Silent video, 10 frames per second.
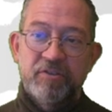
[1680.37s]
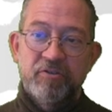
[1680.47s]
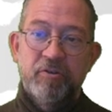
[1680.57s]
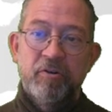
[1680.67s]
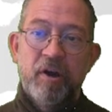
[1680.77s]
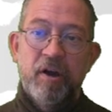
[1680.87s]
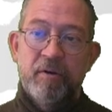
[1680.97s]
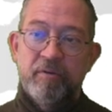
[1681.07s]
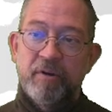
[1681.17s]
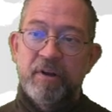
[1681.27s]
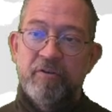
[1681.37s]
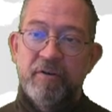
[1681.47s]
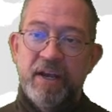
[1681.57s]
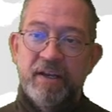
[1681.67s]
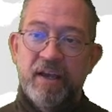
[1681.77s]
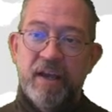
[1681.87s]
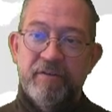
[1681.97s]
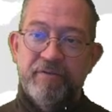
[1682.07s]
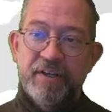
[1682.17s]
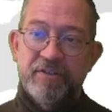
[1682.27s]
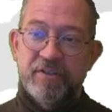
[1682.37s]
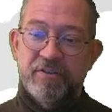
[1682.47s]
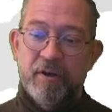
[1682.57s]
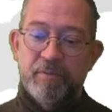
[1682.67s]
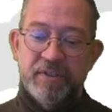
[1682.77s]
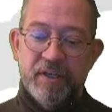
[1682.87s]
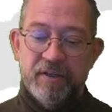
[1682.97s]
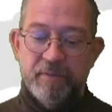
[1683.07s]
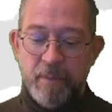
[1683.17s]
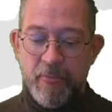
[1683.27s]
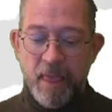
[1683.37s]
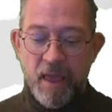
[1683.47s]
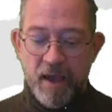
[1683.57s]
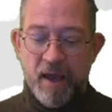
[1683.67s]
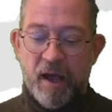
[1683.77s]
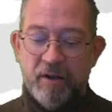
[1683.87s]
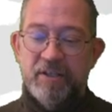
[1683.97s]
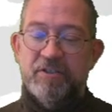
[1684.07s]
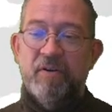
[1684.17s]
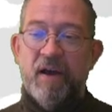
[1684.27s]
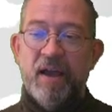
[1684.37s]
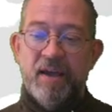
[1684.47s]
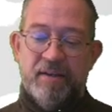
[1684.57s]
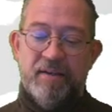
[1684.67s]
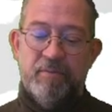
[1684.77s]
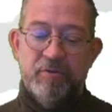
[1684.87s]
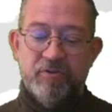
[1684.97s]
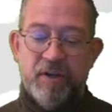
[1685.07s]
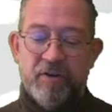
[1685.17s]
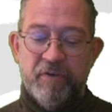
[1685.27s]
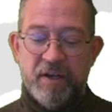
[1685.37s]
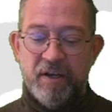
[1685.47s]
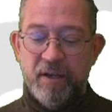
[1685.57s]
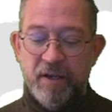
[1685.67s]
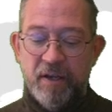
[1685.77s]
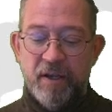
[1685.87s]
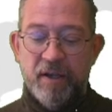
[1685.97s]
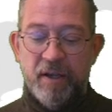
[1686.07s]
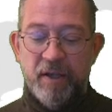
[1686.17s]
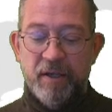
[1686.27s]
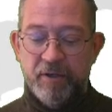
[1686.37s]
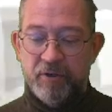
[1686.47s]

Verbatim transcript: to create a feature subset. I'll just try and demonstrate quickly in